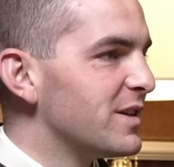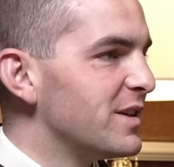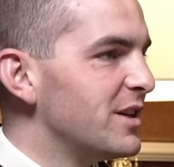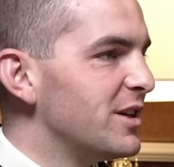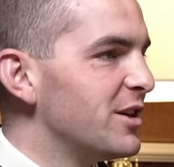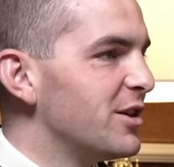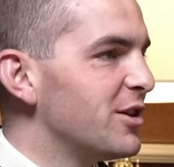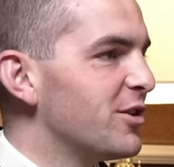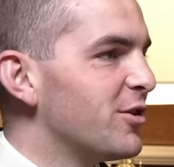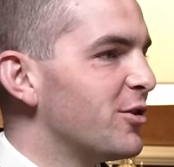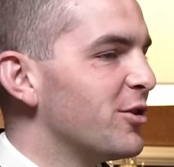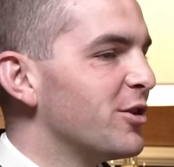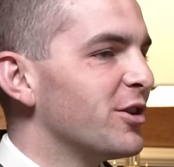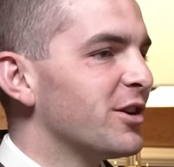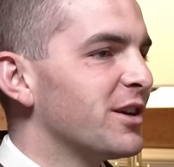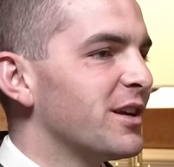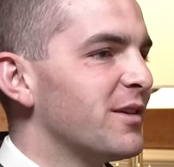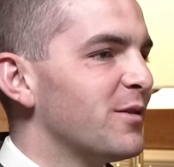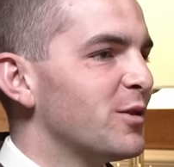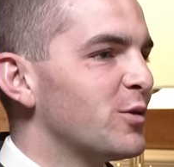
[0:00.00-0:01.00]
year or
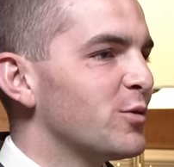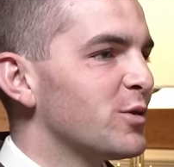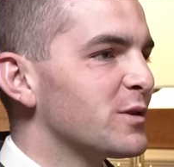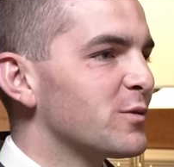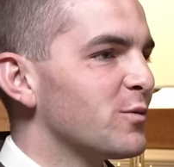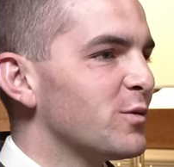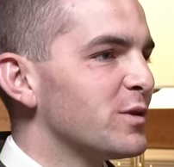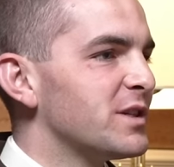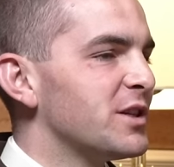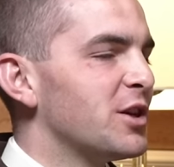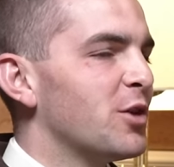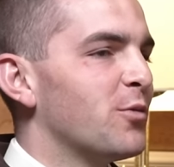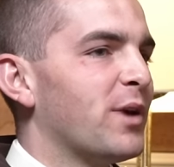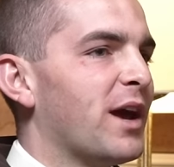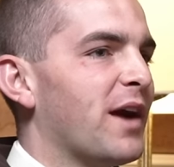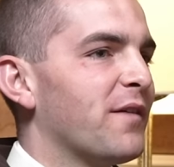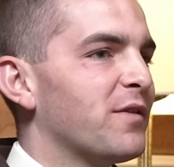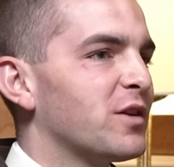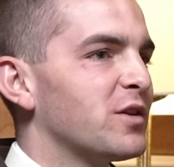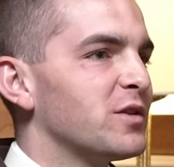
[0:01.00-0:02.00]
given to us once a year and we
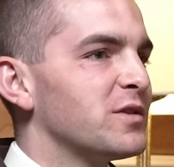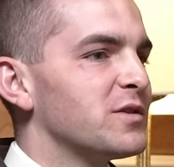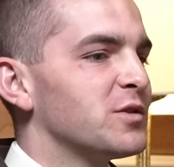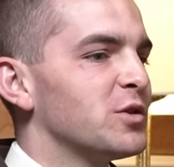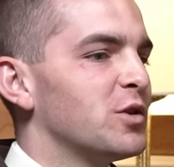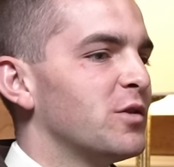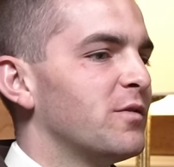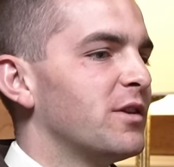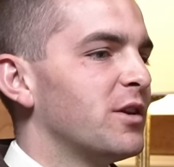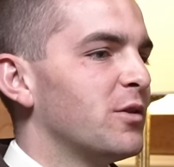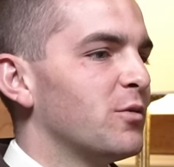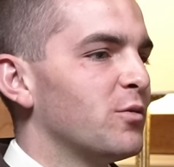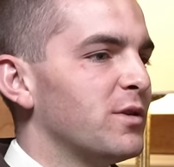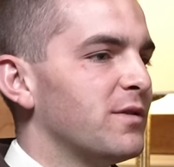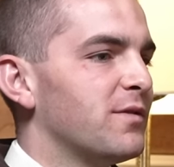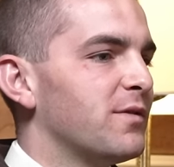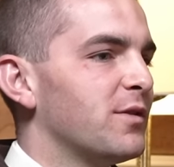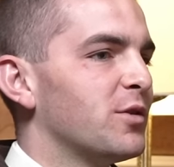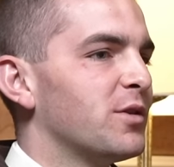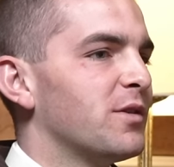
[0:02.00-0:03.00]
have to conserve it and
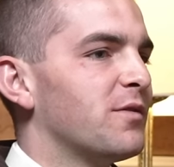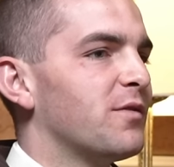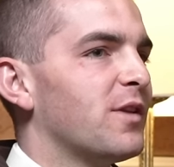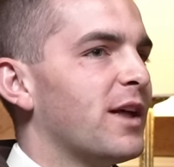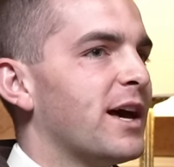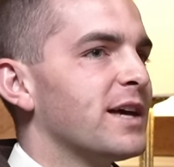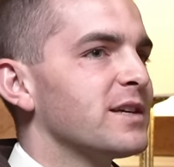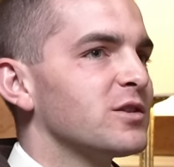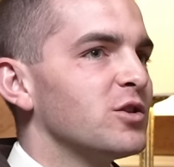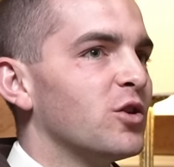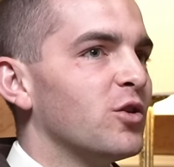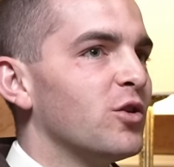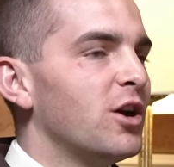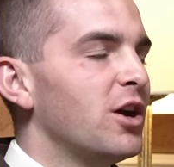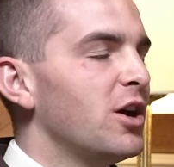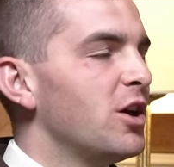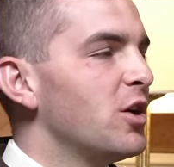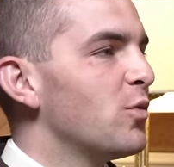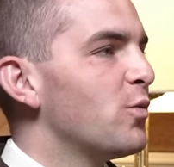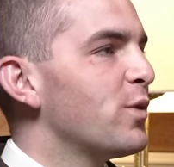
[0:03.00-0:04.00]
refill the flask. No,
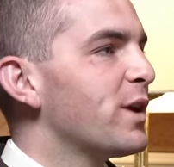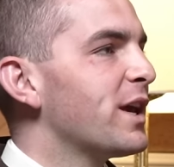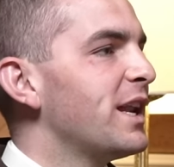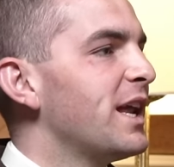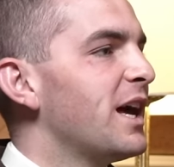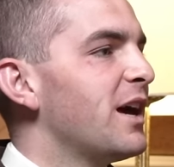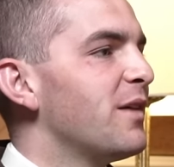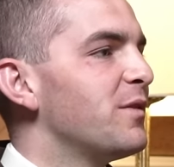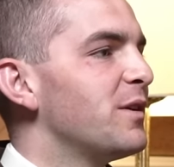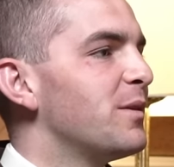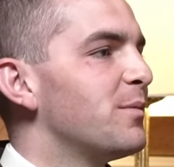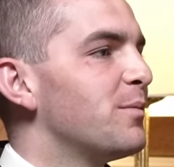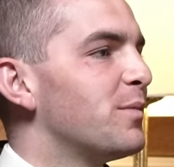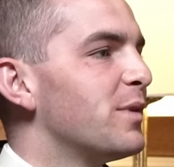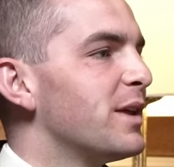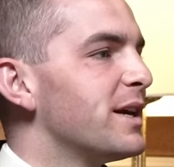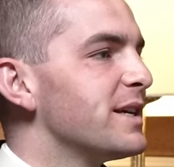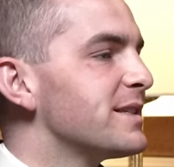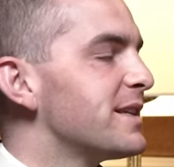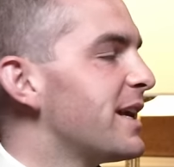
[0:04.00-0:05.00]
we can have it
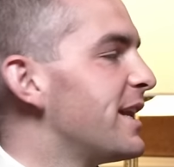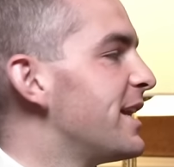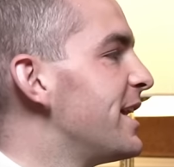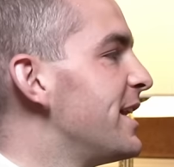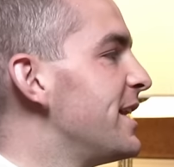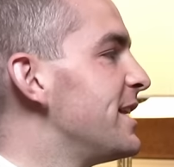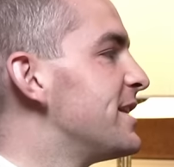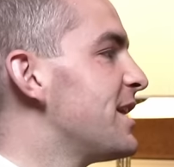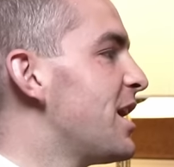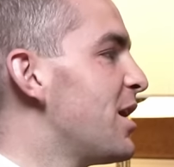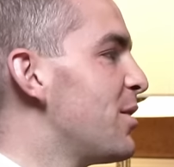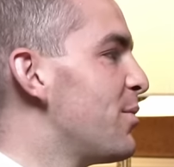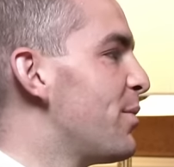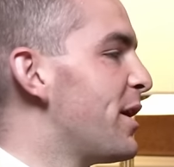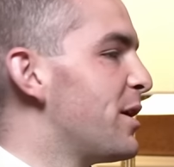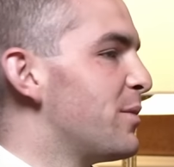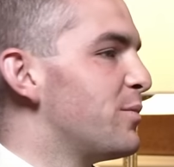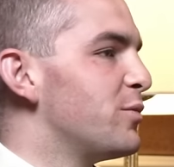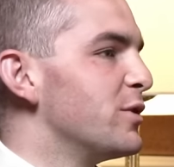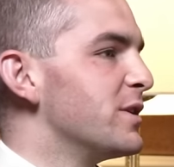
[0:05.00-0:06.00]
blessed at any time by
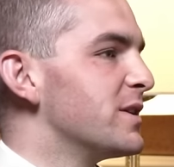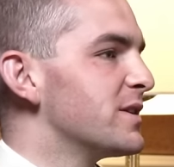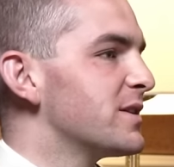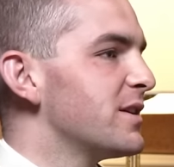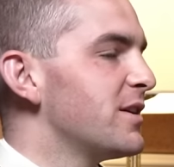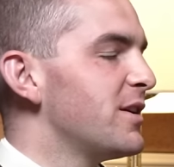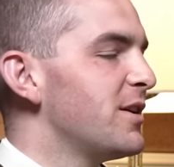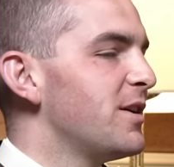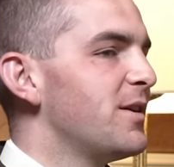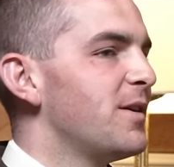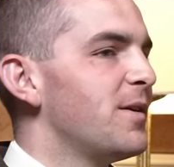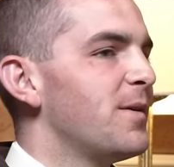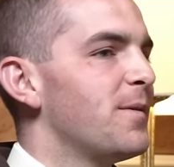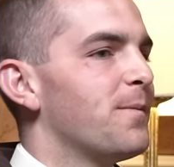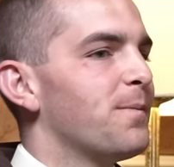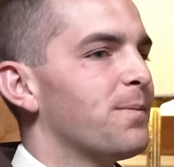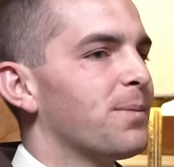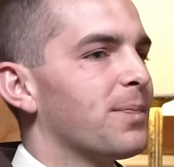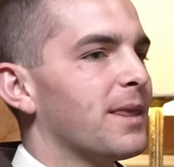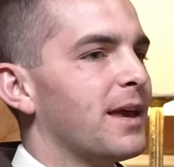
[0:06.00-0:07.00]
a priest.
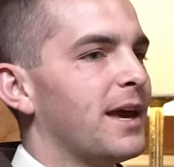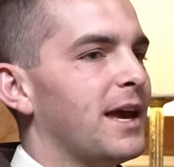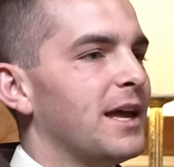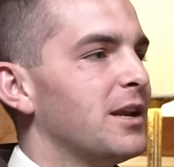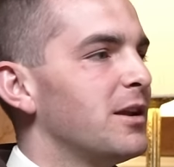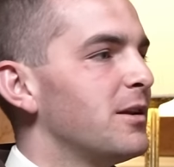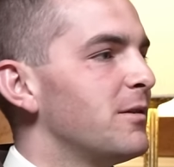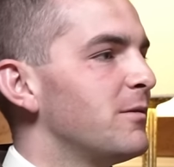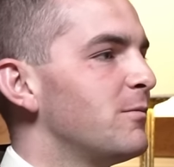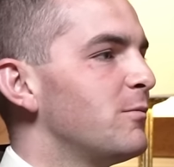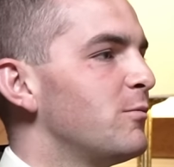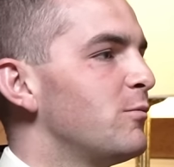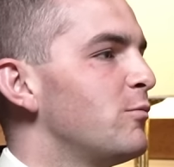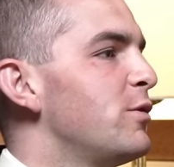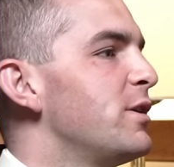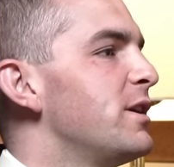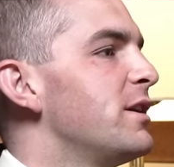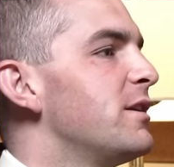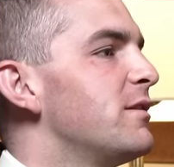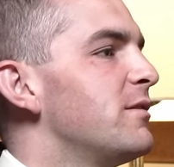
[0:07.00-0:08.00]
And
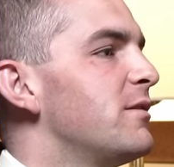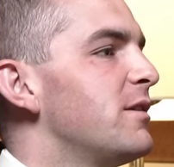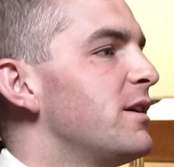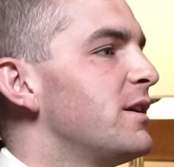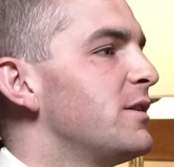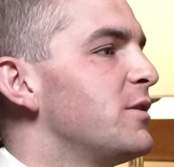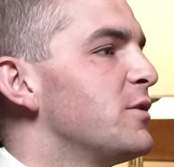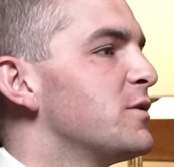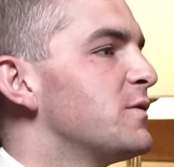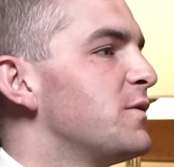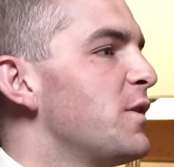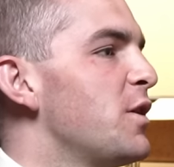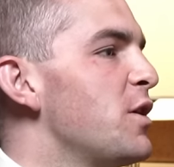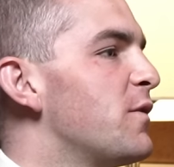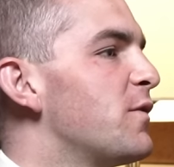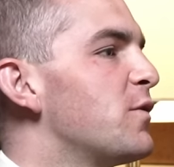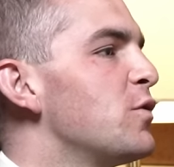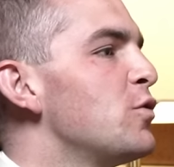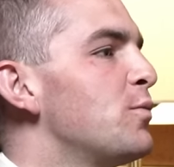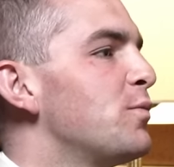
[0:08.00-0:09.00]
when there's very
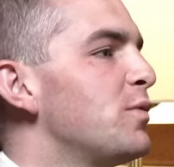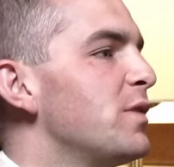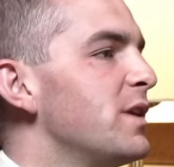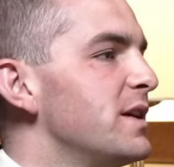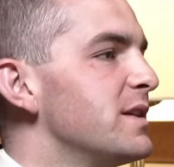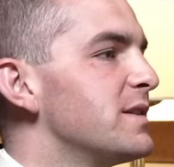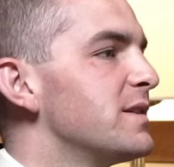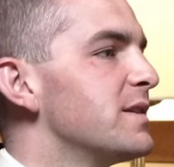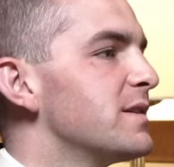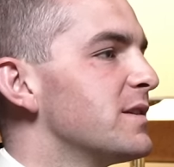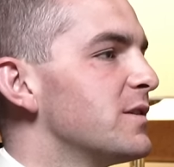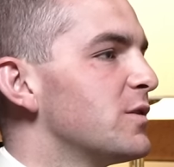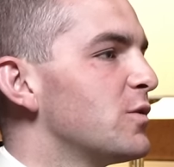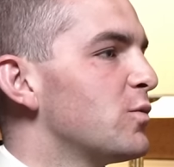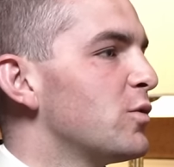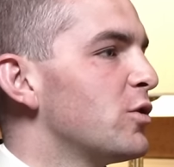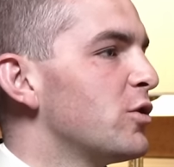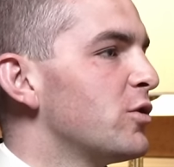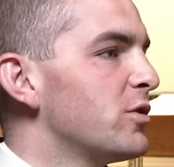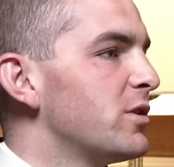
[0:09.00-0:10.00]
few places in the
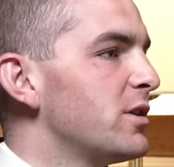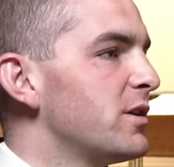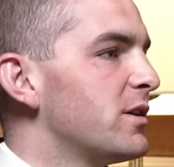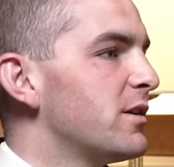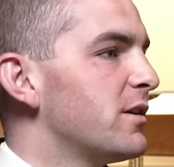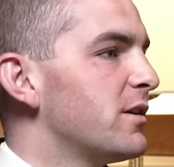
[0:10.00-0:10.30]
world,